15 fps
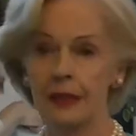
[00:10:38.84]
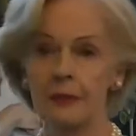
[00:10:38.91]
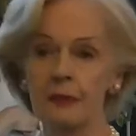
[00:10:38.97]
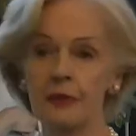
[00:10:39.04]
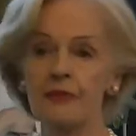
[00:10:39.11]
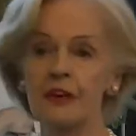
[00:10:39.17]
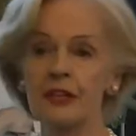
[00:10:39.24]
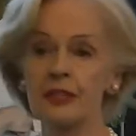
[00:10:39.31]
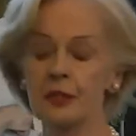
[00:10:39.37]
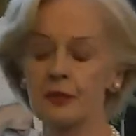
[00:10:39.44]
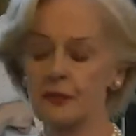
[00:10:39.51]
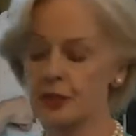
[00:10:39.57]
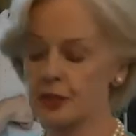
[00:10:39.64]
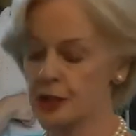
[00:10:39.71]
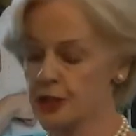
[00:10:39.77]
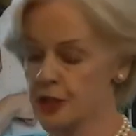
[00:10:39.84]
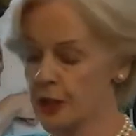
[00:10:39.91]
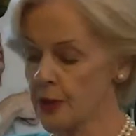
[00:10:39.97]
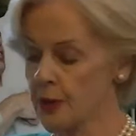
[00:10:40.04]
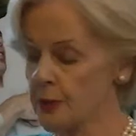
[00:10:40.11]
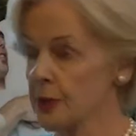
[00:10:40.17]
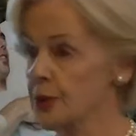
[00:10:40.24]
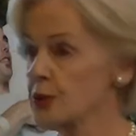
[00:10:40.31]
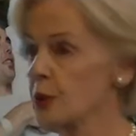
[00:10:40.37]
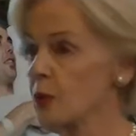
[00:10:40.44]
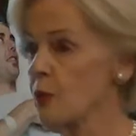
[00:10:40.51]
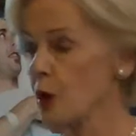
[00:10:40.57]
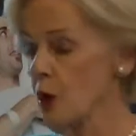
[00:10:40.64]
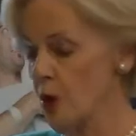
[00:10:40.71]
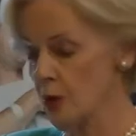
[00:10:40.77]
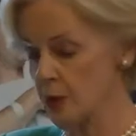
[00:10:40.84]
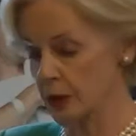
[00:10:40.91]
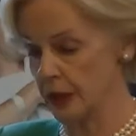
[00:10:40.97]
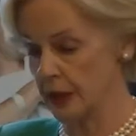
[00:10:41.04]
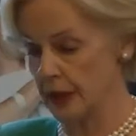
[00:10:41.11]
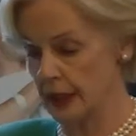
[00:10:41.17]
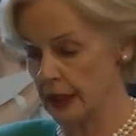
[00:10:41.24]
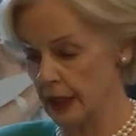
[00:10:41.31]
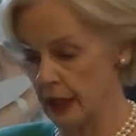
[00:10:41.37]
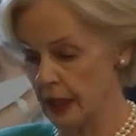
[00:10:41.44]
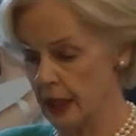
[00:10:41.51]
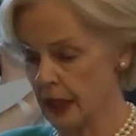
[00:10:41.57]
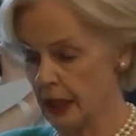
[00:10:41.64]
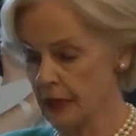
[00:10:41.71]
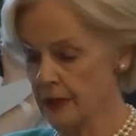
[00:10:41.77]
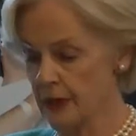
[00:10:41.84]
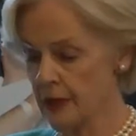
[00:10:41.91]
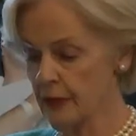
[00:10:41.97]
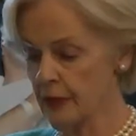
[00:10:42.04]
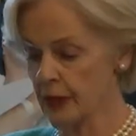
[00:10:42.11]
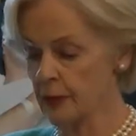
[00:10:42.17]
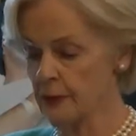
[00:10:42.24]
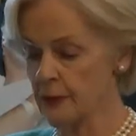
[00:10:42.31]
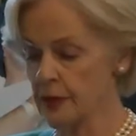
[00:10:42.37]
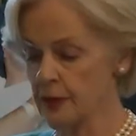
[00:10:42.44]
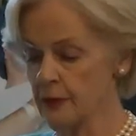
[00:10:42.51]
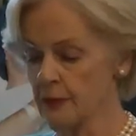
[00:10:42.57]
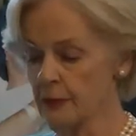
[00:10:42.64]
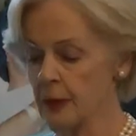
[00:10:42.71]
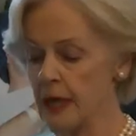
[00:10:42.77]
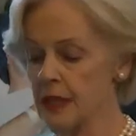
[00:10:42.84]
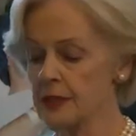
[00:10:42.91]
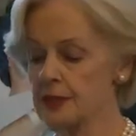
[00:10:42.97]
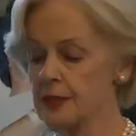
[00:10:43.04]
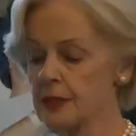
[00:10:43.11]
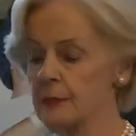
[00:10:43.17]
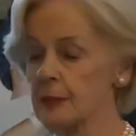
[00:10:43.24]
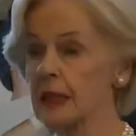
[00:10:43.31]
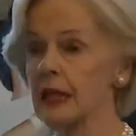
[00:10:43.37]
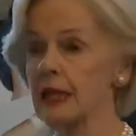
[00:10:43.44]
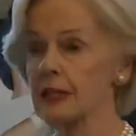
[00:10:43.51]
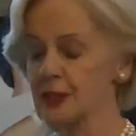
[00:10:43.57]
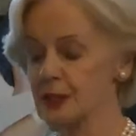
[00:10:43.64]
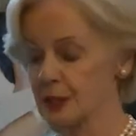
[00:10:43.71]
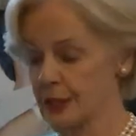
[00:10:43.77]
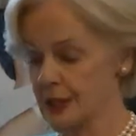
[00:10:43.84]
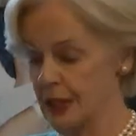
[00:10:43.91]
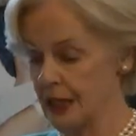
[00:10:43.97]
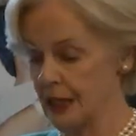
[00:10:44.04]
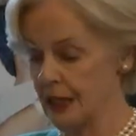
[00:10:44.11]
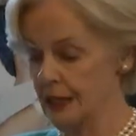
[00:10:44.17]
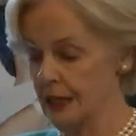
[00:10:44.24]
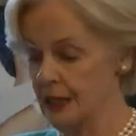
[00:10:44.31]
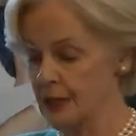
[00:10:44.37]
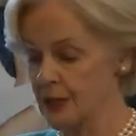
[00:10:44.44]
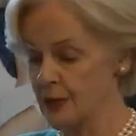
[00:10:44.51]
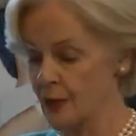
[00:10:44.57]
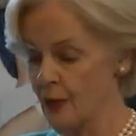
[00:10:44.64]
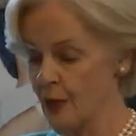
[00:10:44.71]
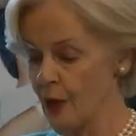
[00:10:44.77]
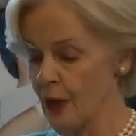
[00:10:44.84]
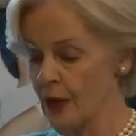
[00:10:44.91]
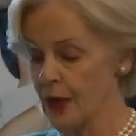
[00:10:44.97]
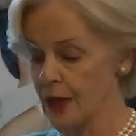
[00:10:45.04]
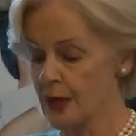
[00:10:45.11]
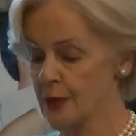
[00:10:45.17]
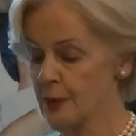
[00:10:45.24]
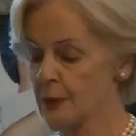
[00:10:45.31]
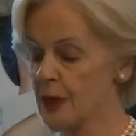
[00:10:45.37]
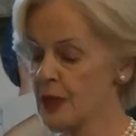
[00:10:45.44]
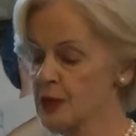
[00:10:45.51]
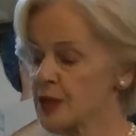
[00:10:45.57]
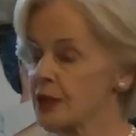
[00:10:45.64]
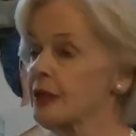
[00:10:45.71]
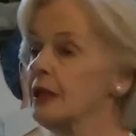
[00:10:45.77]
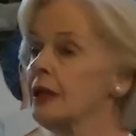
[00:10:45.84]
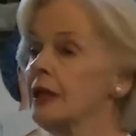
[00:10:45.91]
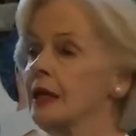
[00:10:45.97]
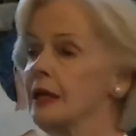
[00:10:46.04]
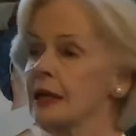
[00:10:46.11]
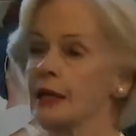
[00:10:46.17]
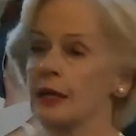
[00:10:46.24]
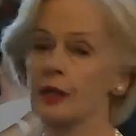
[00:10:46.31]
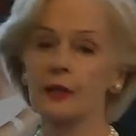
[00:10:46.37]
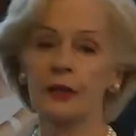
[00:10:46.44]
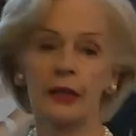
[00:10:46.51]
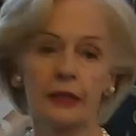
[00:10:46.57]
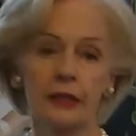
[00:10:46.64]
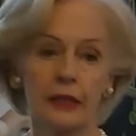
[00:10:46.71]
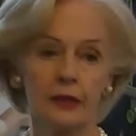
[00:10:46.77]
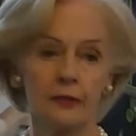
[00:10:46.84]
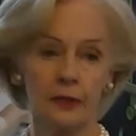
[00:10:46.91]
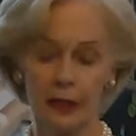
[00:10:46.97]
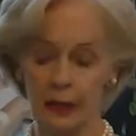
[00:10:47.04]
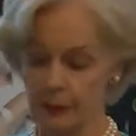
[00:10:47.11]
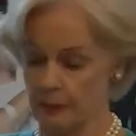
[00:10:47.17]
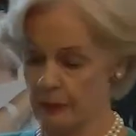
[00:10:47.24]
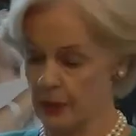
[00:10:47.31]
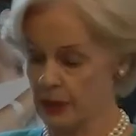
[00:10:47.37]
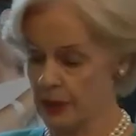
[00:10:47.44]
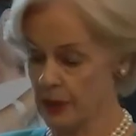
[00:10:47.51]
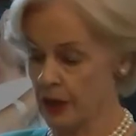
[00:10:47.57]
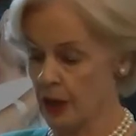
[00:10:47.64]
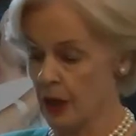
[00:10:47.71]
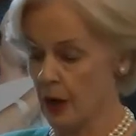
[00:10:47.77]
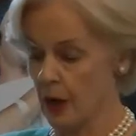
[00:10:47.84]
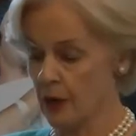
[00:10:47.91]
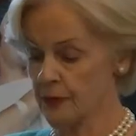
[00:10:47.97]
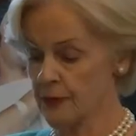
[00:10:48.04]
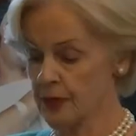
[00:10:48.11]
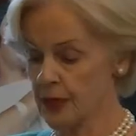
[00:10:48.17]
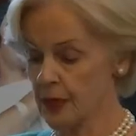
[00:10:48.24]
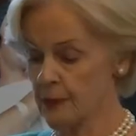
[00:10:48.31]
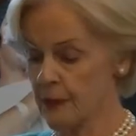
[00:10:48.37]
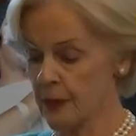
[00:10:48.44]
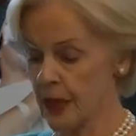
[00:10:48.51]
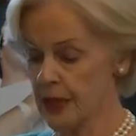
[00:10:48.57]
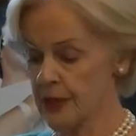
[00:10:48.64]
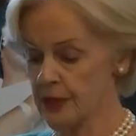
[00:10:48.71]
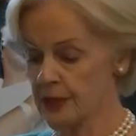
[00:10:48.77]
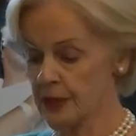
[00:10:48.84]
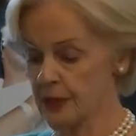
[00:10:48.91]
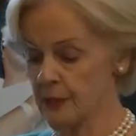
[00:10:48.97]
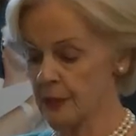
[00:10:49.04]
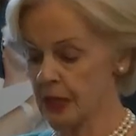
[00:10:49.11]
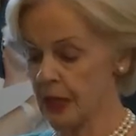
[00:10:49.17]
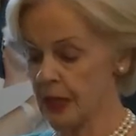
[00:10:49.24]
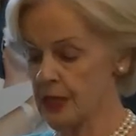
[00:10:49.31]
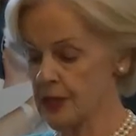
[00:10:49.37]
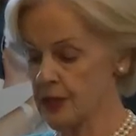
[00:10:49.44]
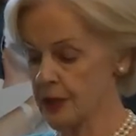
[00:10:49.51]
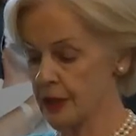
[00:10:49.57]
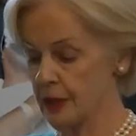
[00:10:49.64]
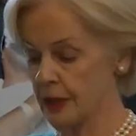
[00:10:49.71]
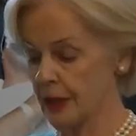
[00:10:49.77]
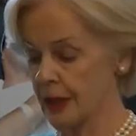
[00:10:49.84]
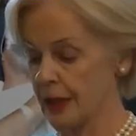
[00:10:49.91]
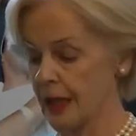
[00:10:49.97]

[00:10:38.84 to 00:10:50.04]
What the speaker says: Professor Fitzgerald is a world leader in the development of brain stimulation techniques for depression, including the development of deep brain stimulation.